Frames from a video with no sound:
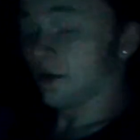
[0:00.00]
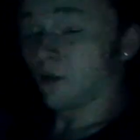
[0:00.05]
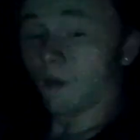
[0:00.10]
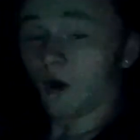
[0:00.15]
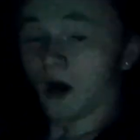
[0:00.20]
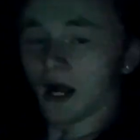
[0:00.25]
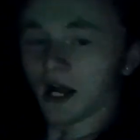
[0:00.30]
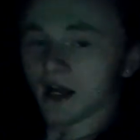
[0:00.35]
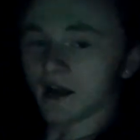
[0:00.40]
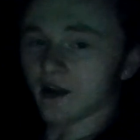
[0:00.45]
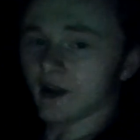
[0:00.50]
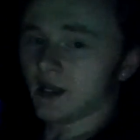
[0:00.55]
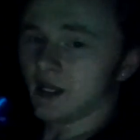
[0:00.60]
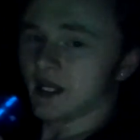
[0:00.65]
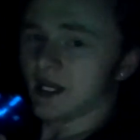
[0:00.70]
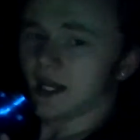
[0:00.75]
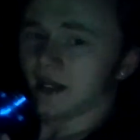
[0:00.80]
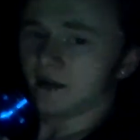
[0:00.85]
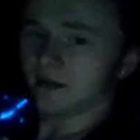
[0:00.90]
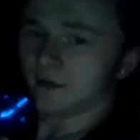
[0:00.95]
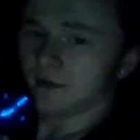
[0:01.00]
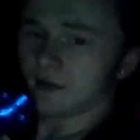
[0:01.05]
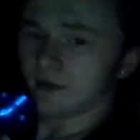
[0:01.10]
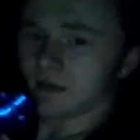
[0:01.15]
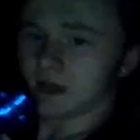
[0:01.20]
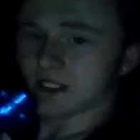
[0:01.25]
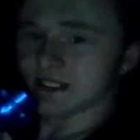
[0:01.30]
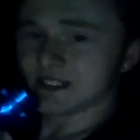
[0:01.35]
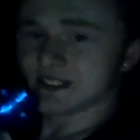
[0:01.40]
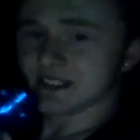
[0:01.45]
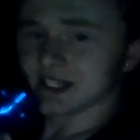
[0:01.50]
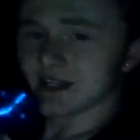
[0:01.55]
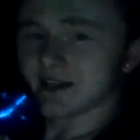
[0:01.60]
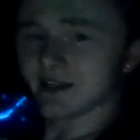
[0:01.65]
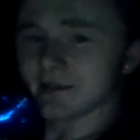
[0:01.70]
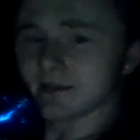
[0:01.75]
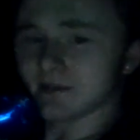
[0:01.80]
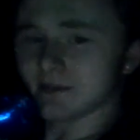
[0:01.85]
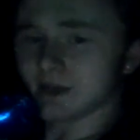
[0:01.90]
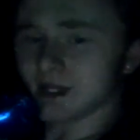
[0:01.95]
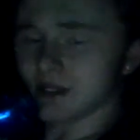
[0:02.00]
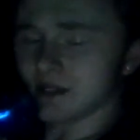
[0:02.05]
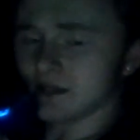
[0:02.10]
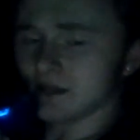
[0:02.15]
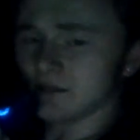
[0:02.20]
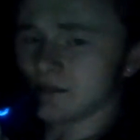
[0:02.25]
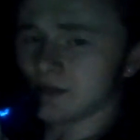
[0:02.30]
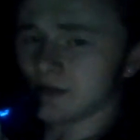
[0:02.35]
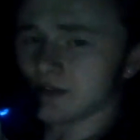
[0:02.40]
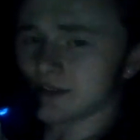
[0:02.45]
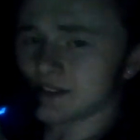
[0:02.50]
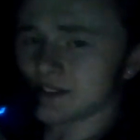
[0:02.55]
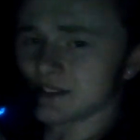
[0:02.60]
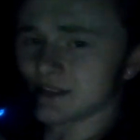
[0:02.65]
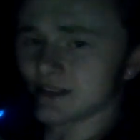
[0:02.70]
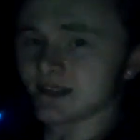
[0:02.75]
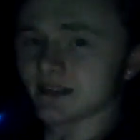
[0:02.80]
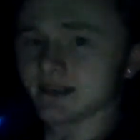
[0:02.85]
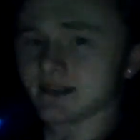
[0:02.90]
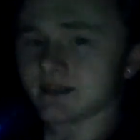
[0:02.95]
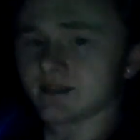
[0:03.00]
Why? I don't want my son in prison.